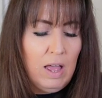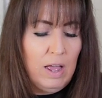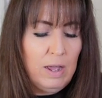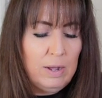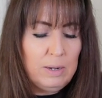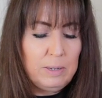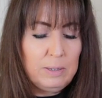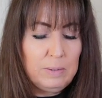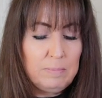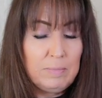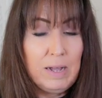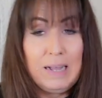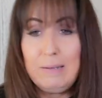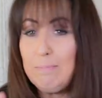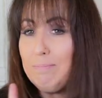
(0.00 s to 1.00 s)

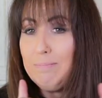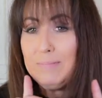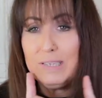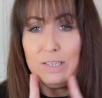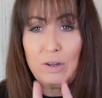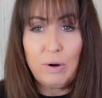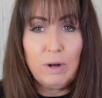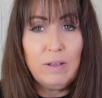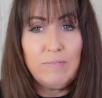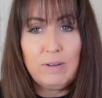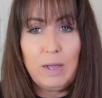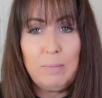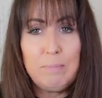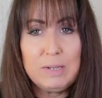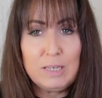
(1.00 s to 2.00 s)
I'm sorry if
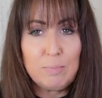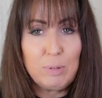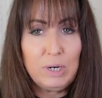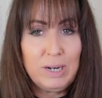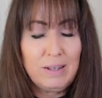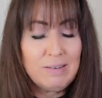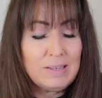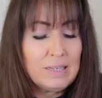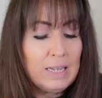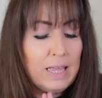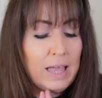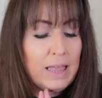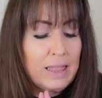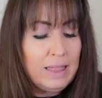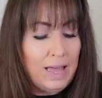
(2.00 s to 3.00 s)
I'm
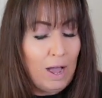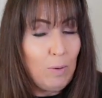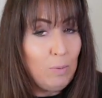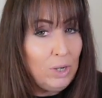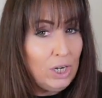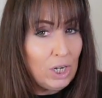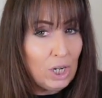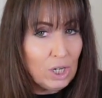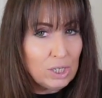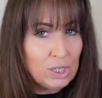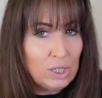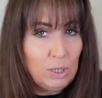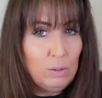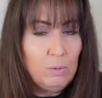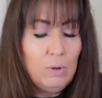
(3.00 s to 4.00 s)
mispronouncing that one
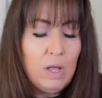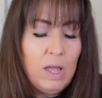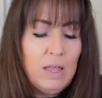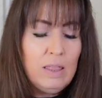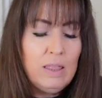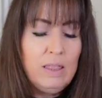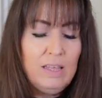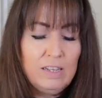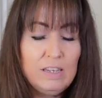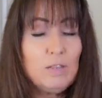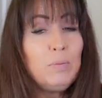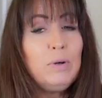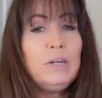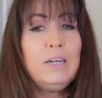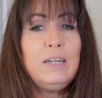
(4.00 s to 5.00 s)
also.
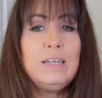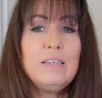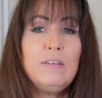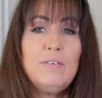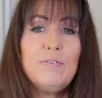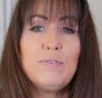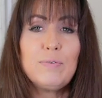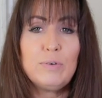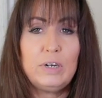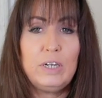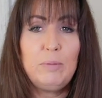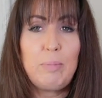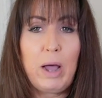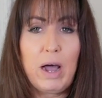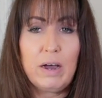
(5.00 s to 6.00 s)
This one is a
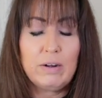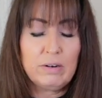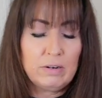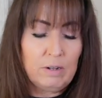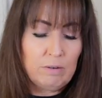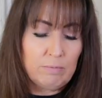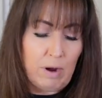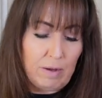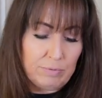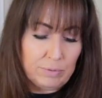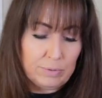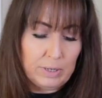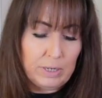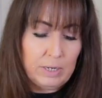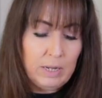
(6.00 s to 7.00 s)
free pattern on
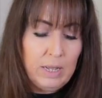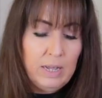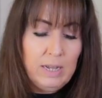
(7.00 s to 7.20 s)
Ravelry.